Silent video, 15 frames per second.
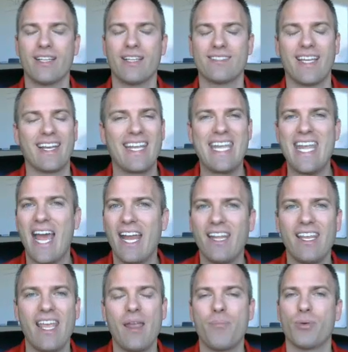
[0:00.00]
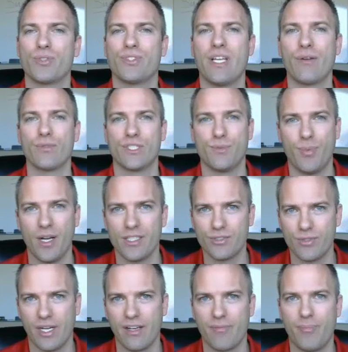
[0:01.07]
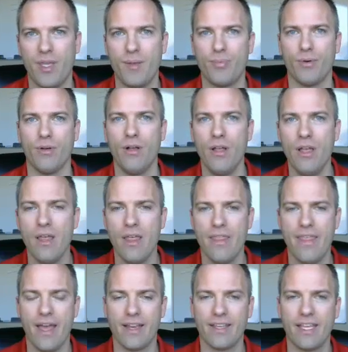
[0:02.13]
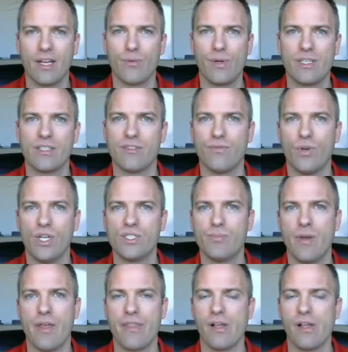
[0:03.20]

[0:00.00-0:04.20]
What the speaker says: It's like 98% response rate of people that get a ringless voicemail.